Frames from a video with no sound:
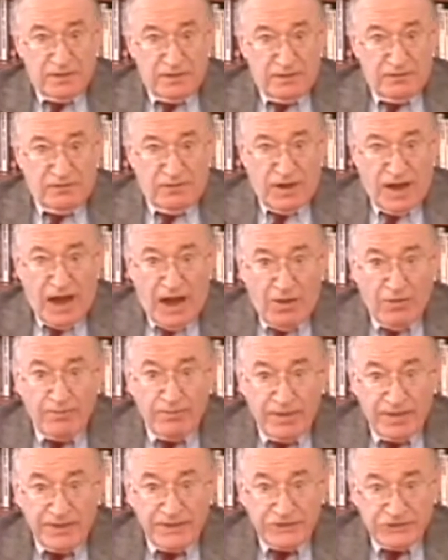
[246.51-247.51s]
uh, how
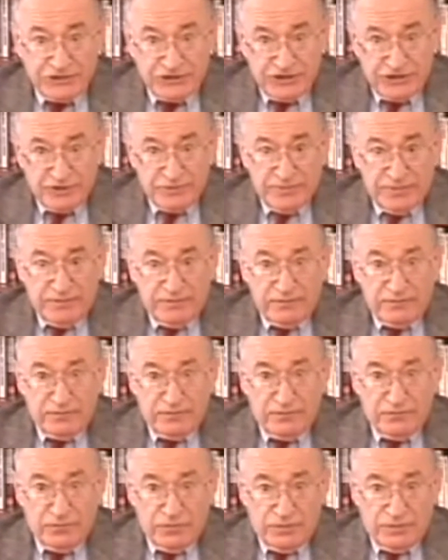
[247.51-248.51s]
many children
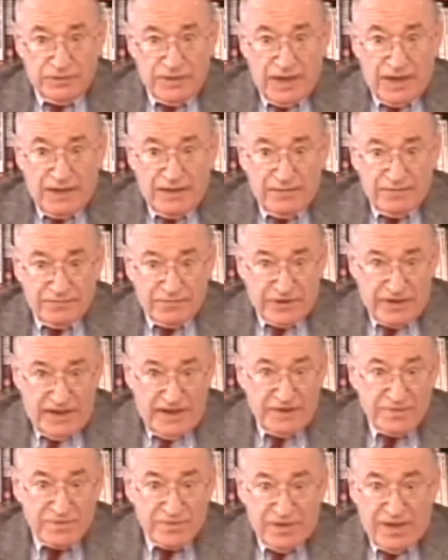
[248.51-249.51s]
would die of
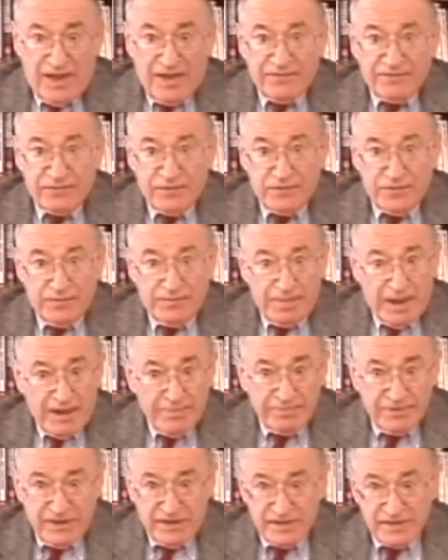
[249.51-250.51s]
cancer after the
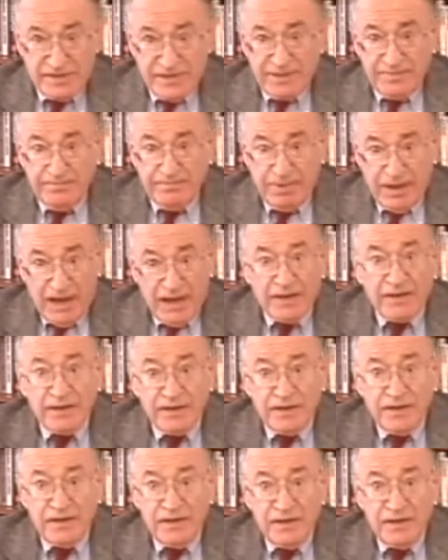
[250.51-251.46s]
bomb testing, but